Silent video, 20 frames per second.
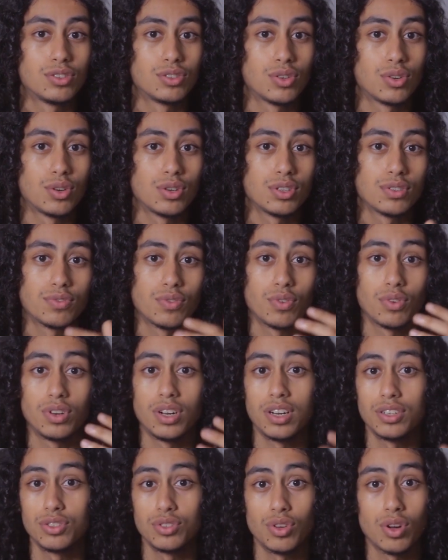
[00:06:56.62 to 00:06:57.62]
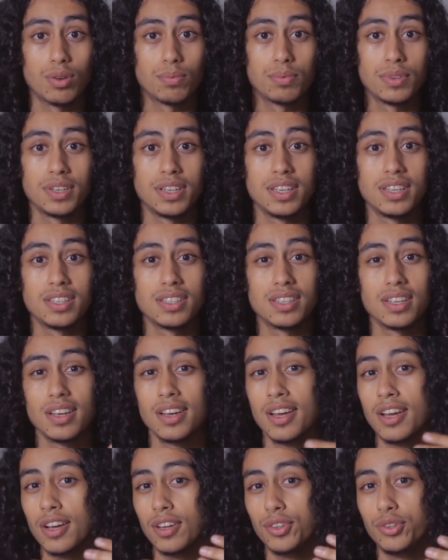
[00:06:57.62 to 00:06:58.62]
choice for large companies
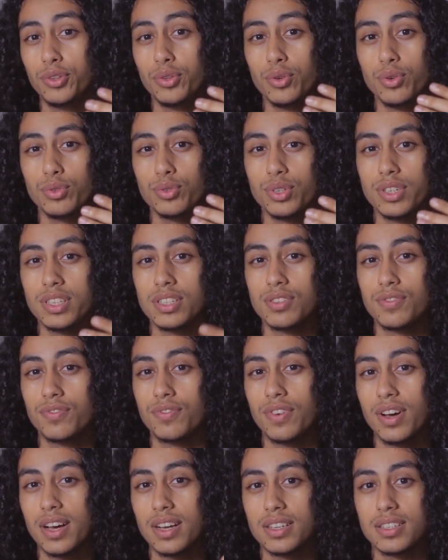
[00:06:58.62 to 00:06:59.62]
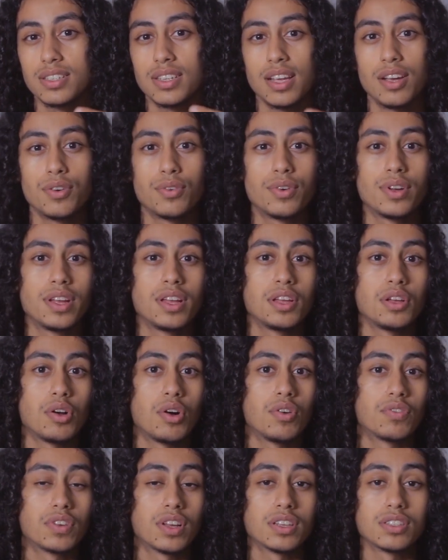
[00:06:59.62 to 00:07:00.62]
due to its vast array
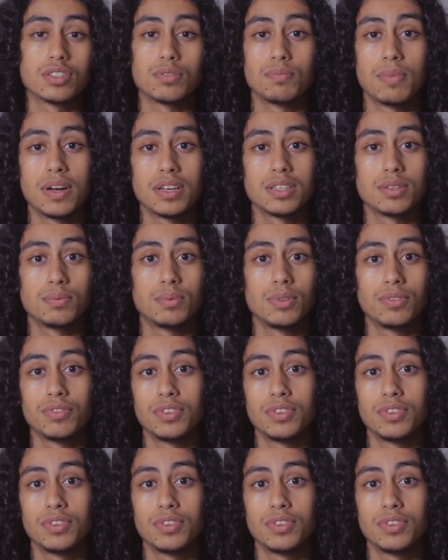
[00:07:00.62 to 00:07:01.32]
of customizable